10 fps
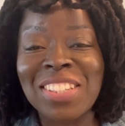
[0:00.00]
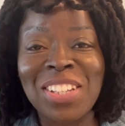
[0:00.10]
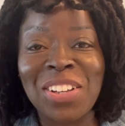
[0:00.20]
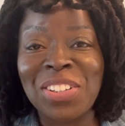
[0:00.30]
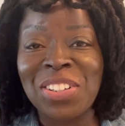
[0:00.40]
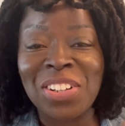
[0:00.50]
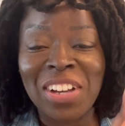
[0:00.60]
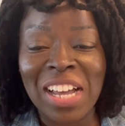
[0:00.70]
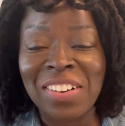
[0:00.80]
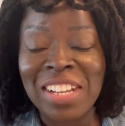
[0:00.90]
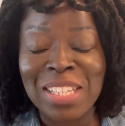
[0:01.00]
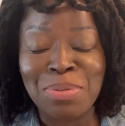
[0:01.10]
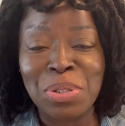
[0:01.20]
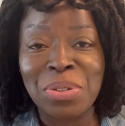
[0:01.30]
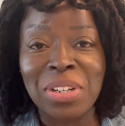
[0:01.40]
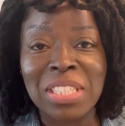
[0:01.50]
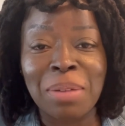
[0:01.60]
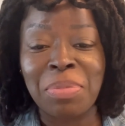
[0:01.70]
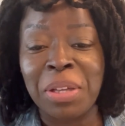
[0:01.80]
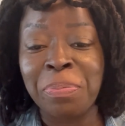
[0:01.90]
So you know how it is when you grow
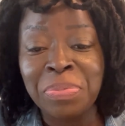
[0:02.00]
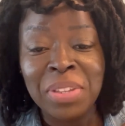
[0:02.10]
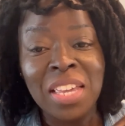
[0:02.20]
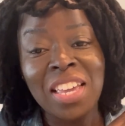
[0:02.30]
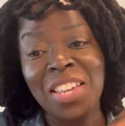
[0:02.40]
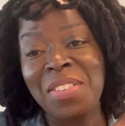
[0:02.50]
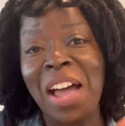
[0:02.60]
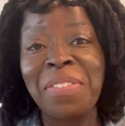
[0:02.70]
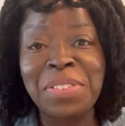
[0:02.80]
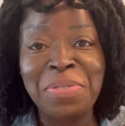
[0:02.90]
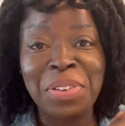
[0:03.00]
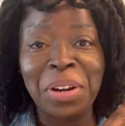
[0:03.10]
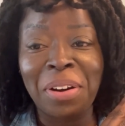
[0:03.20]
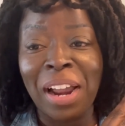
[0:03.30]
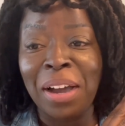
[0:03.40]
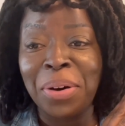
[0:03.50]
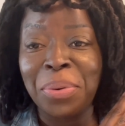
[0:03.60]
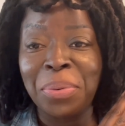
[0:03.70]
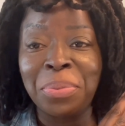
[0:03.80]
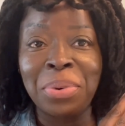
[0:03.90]
something, you have to figure out
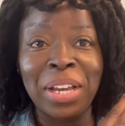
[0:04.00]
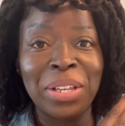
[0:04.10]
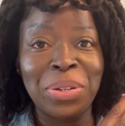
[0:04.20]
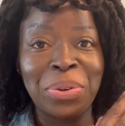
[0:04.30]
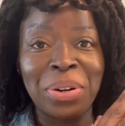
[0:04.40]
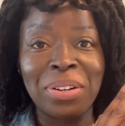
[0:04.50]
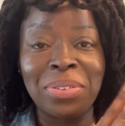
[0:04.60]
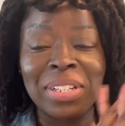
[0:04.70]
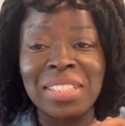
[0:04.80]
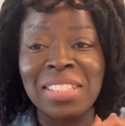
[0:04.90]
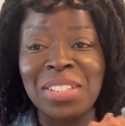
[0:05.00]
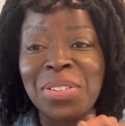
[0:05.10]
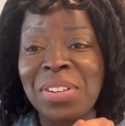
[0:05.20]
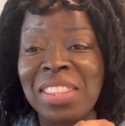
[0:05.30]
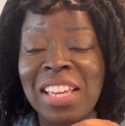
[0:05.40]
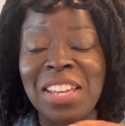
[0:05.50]
what you're going to do with it.